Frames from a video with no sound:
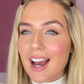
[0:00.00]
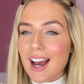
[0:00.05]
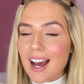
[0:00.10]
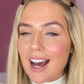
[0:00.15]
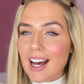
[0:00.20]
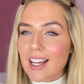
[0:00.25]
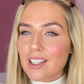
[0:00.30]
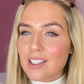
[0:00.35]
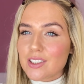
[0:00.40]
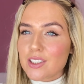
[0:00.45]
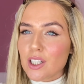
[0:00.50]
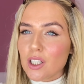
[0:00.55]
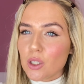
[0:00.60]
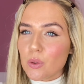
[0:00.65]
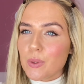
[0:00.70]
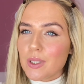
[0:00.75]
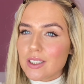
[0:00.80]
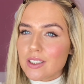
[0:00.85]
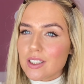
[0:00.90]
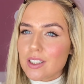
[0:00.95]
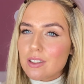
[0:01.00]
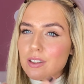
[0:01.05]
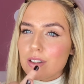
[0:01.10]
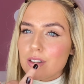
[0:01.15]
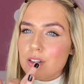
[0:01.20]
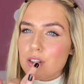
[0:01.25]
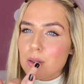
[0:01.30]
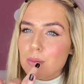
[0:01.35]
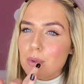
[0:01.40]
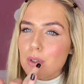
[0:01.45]
And as always, you can
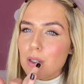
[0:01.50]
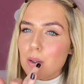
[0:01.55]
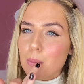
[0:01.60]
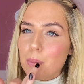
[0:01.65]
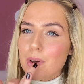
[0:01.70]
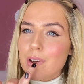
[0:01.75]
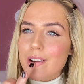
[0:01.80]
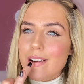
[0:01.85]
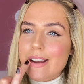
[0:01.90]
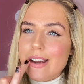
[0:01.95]
double up